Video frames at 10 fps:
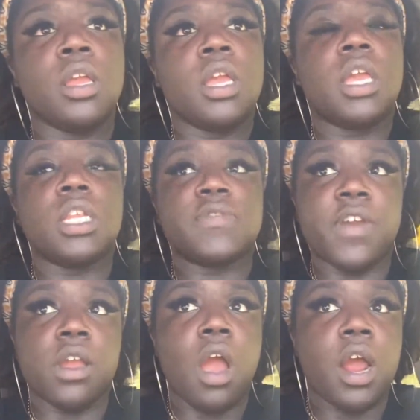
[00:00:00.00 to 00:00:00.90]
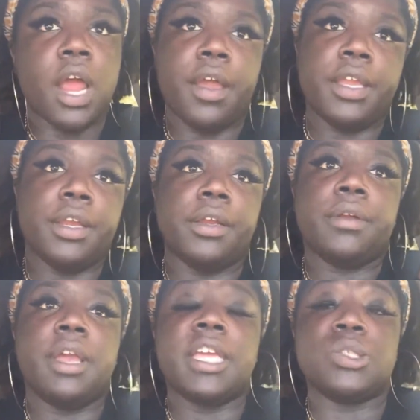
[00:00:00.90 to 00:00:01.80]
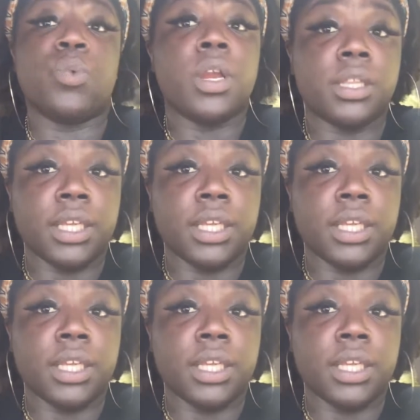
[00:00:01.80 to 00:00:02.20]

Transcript: It is very hard out here. It's worth